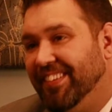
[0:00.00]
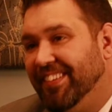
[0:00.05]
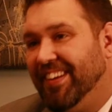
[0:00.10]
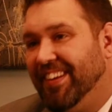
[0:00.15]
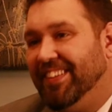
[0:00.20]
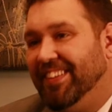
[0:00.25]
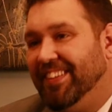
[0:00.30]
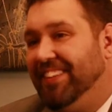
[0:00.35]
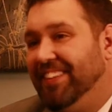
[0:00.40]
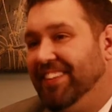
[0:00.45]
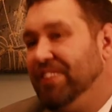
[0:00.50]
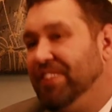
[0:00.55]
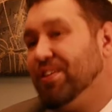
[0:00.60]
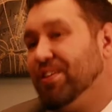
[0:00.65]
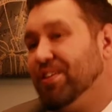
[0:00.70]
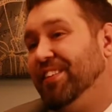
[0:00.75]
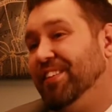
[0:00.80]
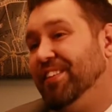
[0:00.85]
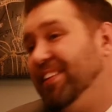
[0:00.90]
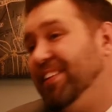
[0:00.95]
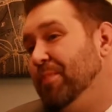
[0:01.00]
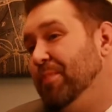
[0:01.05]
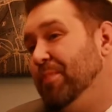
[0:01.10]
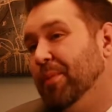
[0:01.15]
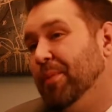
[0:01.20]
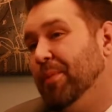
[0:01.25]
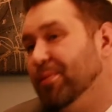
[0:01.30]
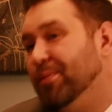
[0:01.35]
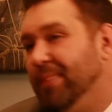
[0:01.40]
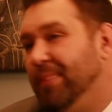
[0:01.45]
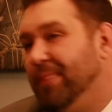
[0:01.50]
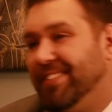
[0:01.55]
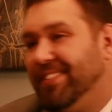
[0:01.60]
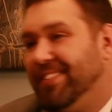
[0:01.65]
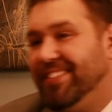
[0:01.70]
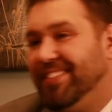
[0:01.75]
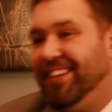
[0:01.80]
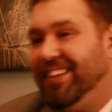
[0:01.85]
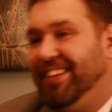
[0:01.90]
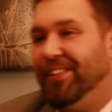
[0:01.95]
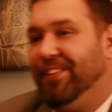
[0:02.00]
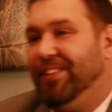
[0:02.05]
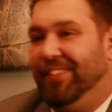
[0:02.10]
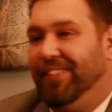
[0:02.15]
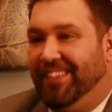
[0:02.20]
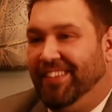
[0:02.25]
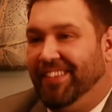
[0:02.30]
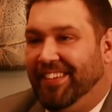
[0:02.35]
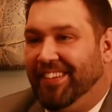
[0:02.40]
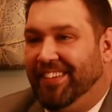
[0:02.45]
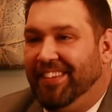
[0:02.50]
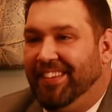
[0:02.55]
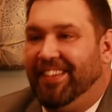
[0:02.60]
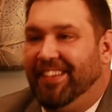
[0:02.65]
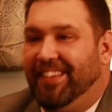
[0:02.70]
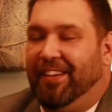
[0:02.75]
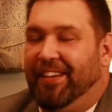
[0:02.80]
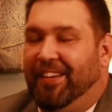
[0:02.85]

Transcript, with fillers: I think they tried to keep up as best as they could, mm-hmm.